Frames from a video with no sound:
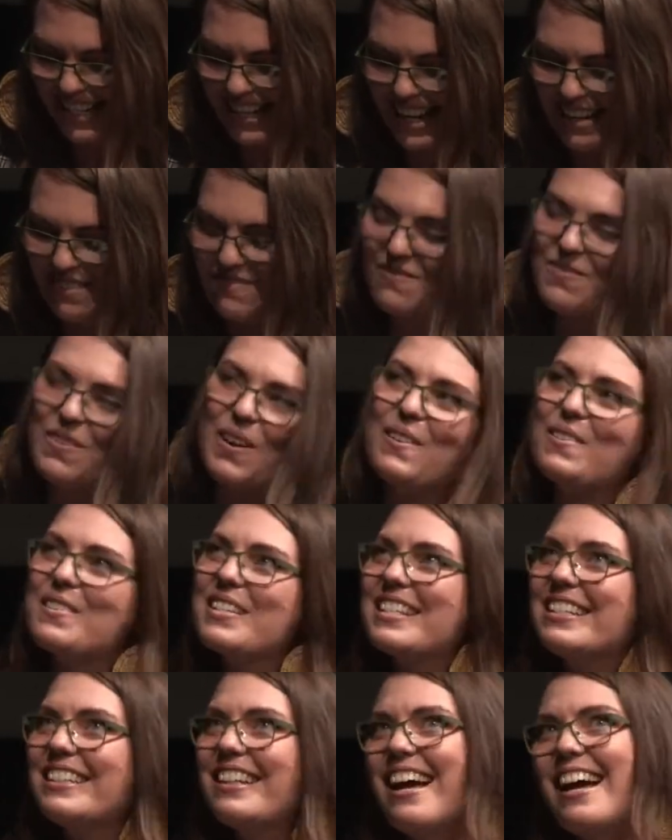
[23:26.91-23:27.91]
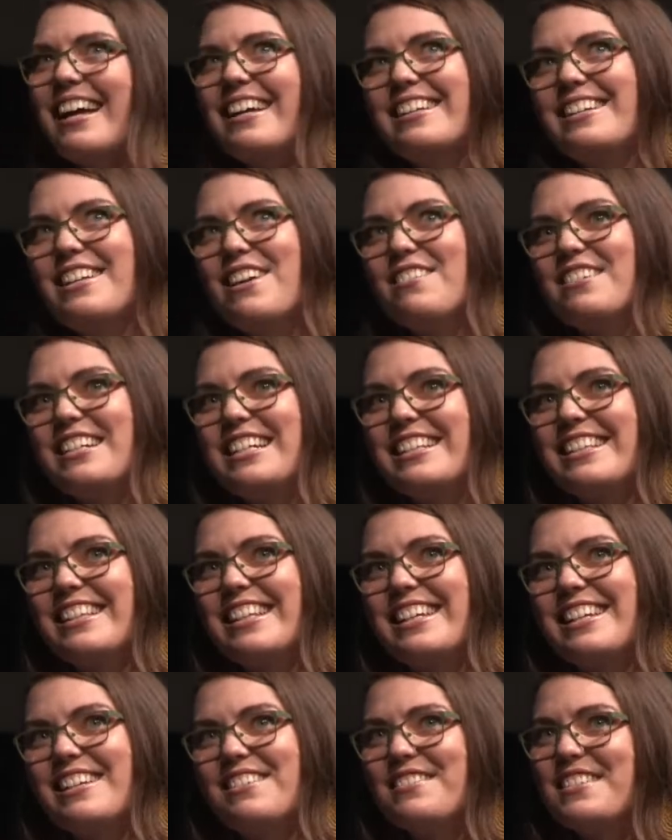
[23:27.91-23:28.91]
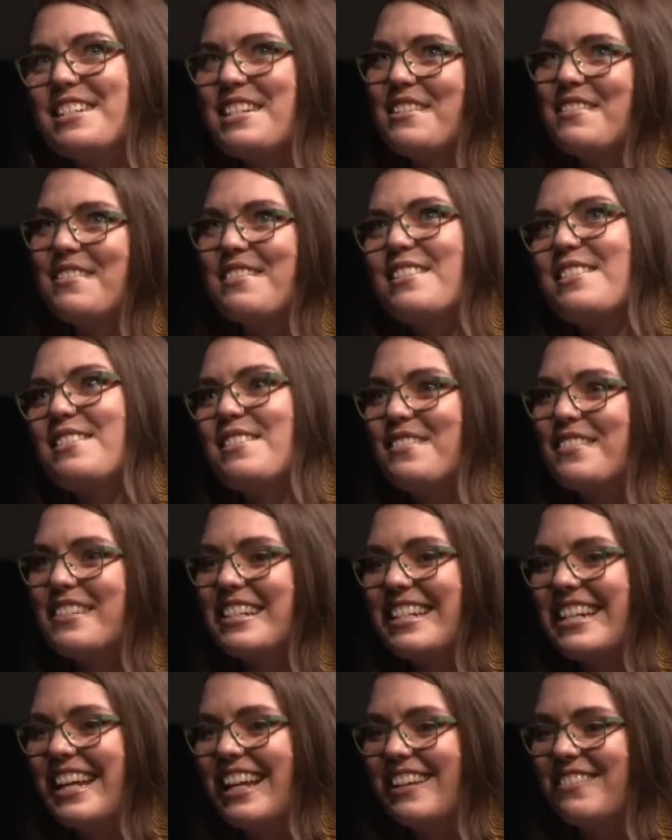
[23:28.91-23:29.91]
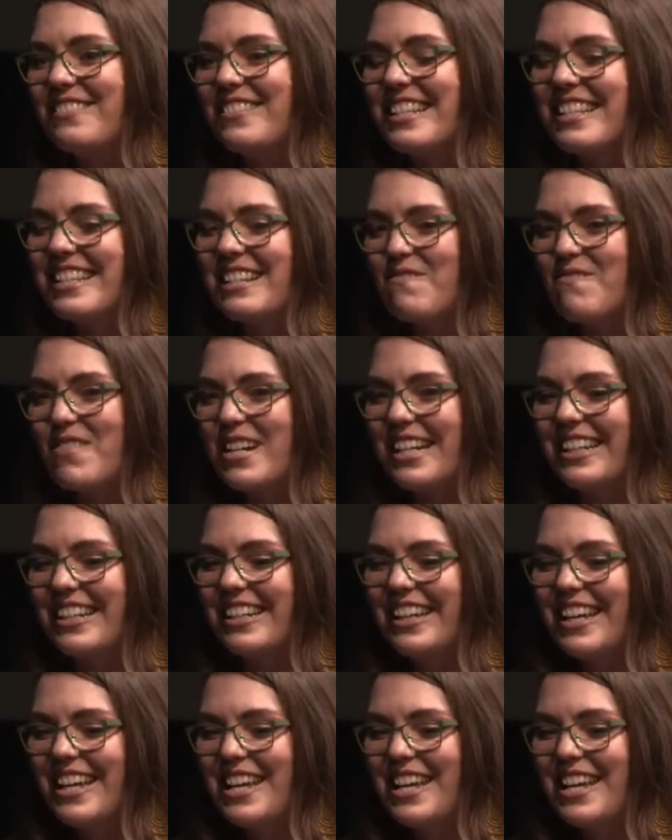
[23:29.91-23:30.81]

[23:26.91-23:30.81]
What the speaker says: and what was it like knowing the original storyteller was someone